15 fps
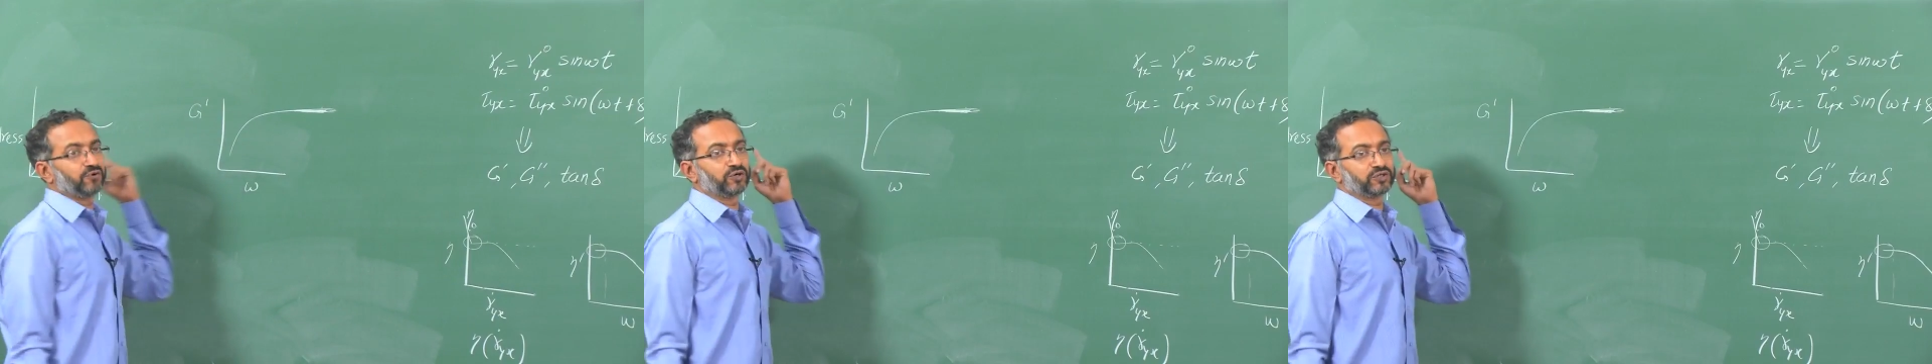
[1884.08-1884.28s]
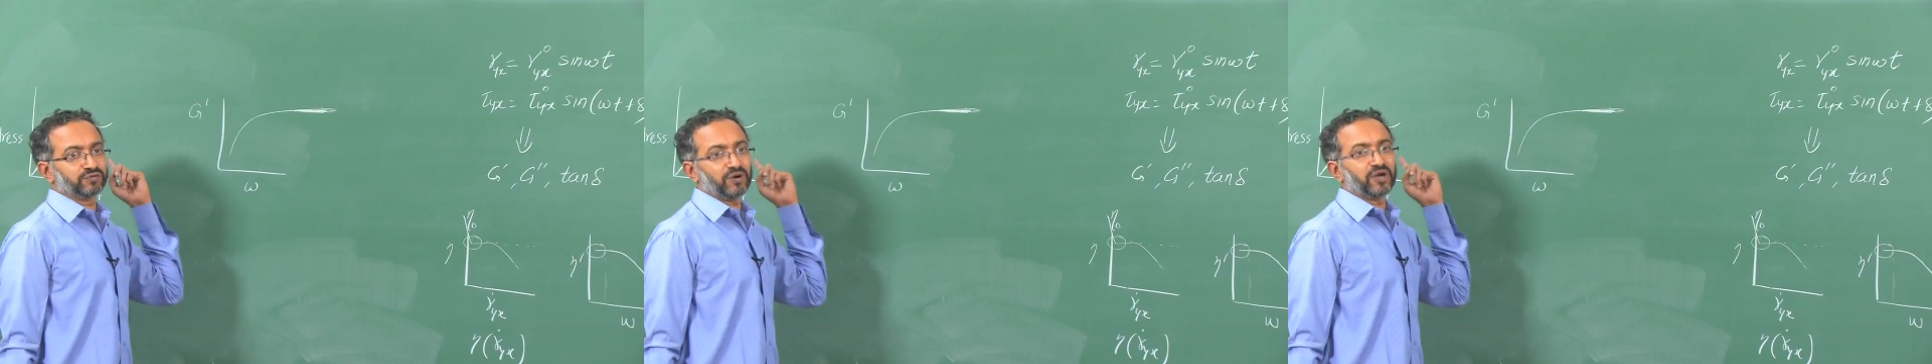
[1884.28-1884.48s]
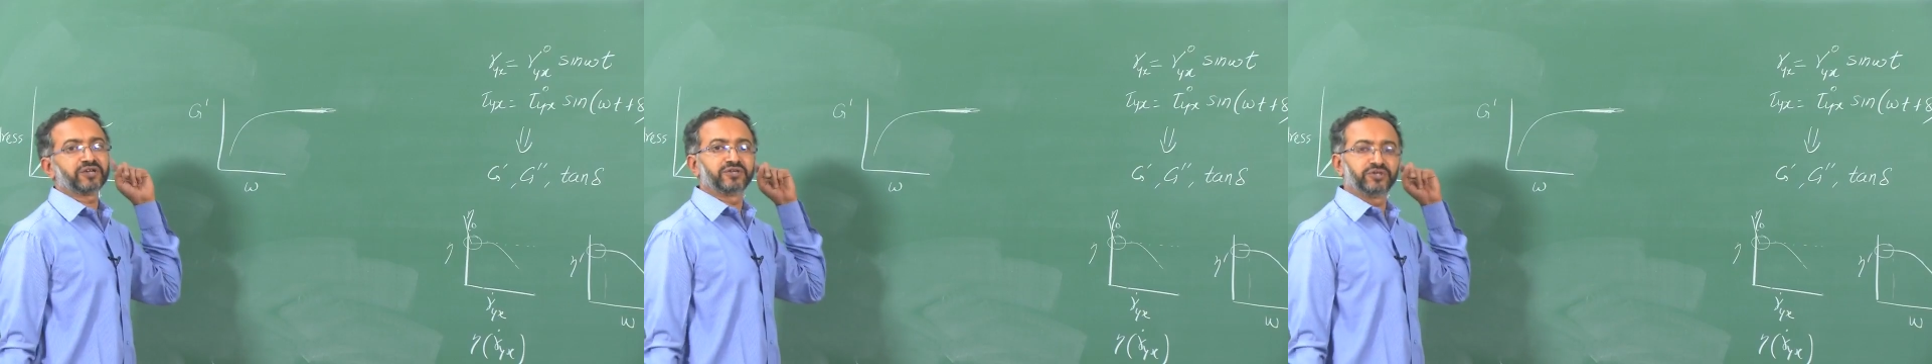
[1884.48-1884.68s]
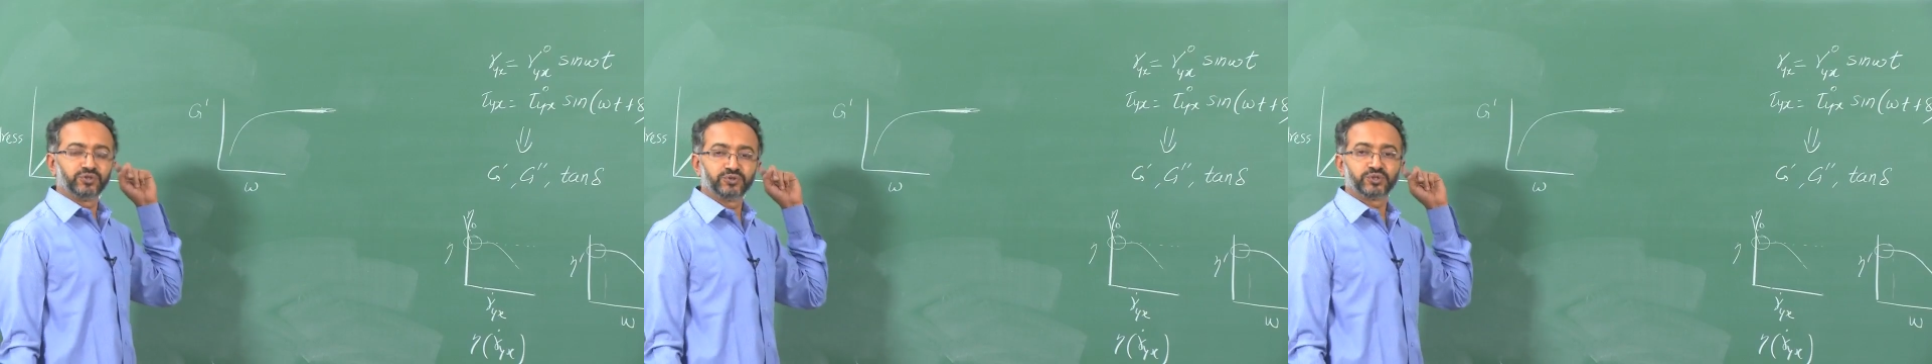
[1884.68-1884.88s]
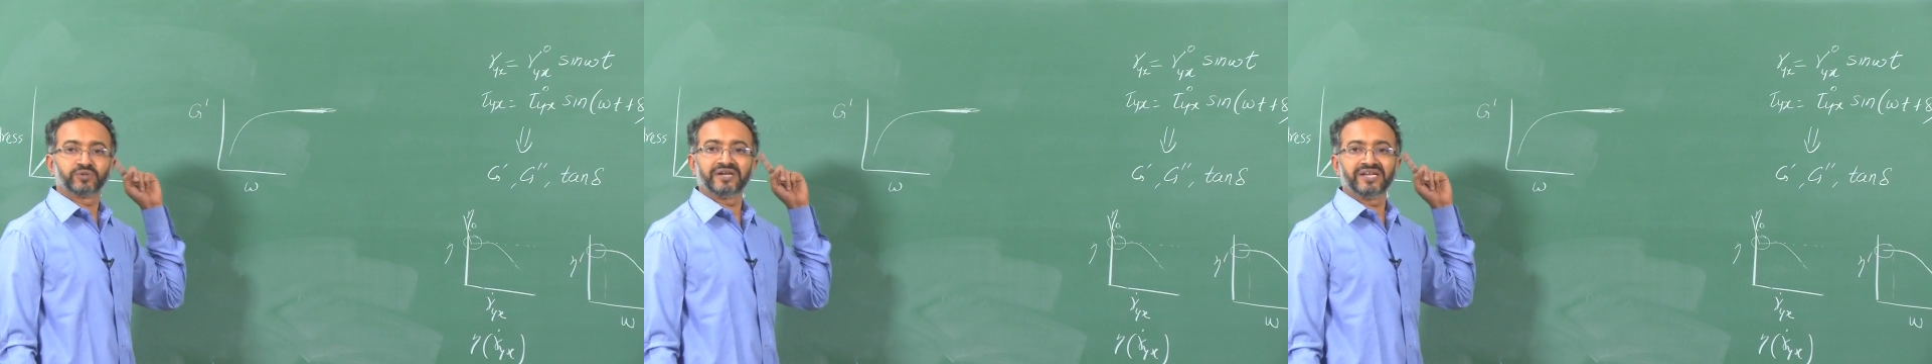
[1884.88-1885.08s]
course, what
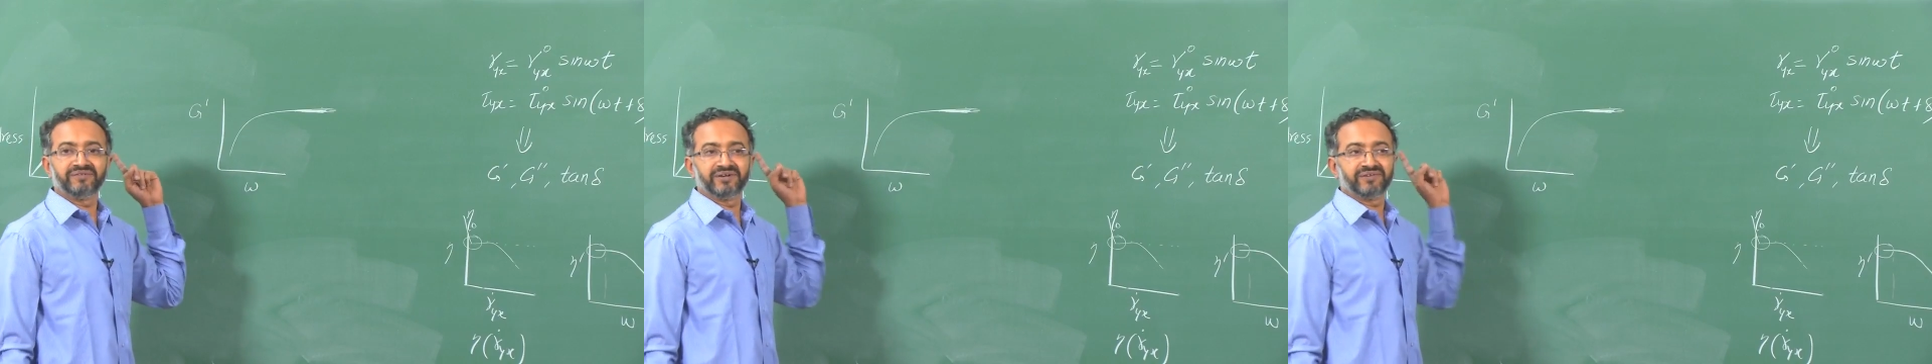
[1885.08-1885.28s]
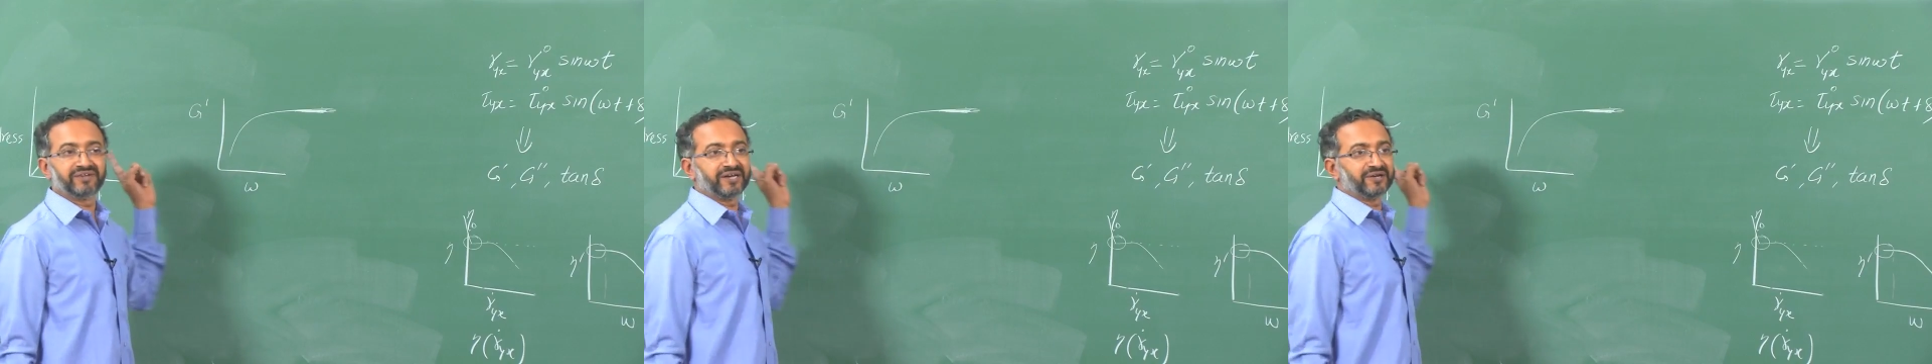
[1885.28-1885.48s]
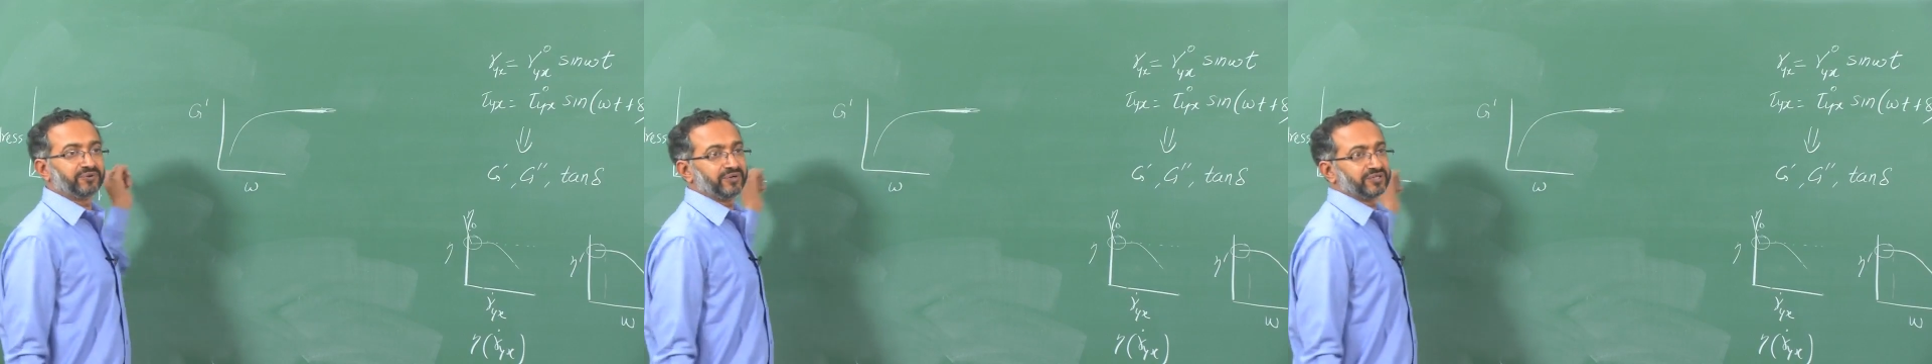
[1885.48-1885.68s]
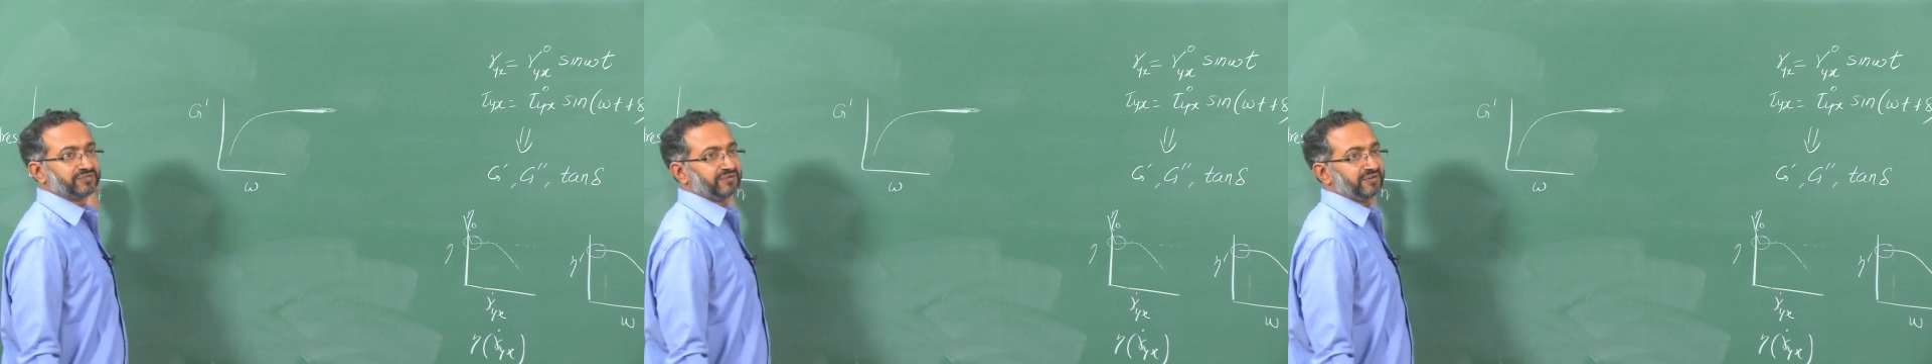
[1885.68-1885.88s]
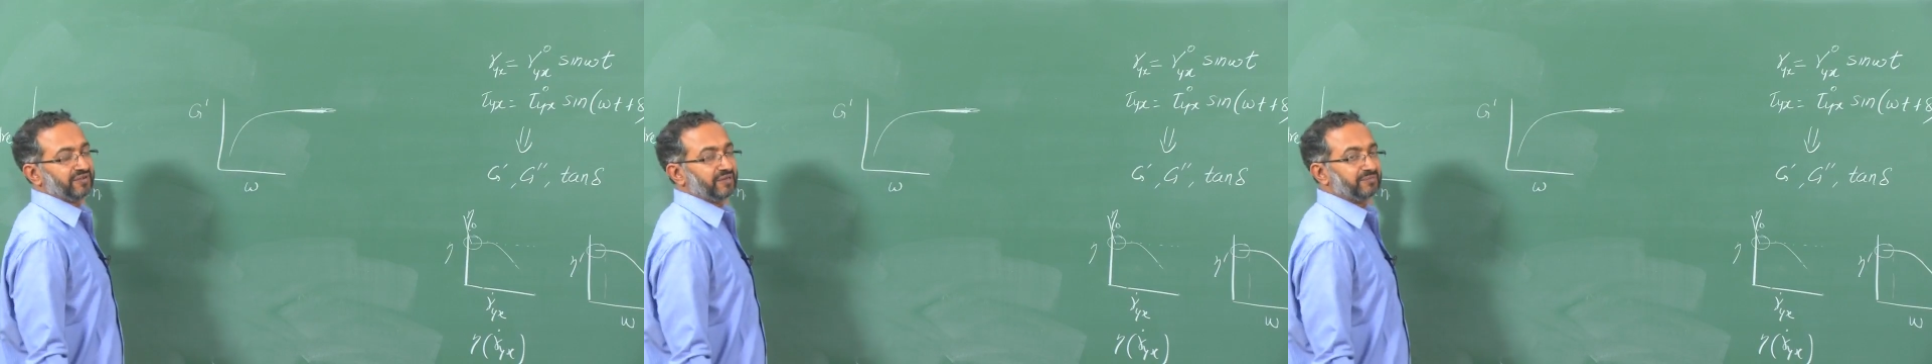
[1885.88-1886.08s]
usually we will do is
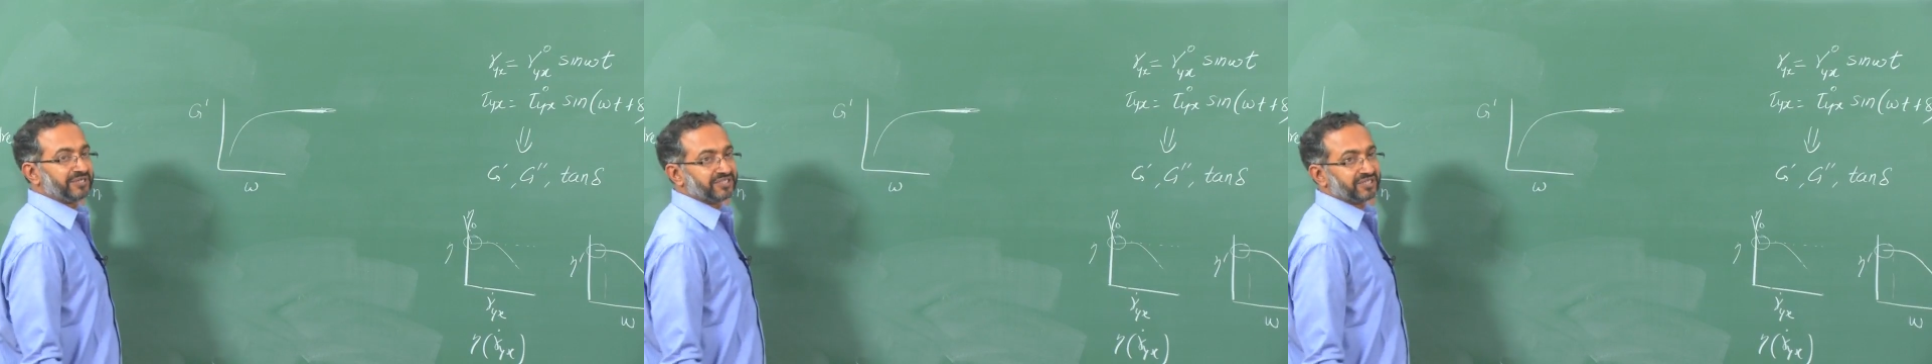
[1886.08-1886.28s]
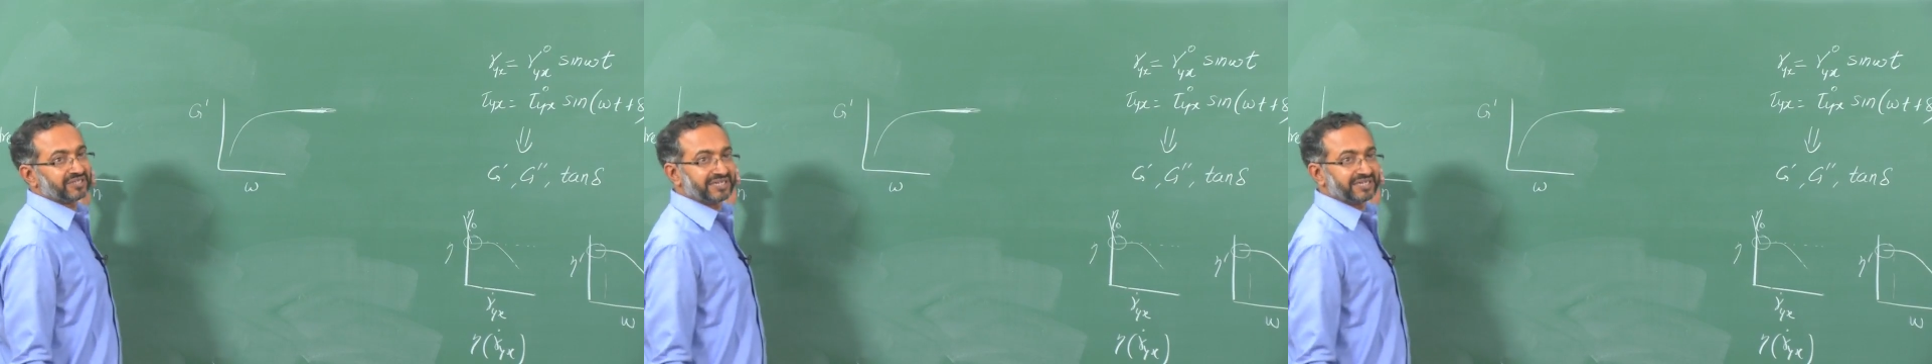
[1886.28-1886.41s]
we will measure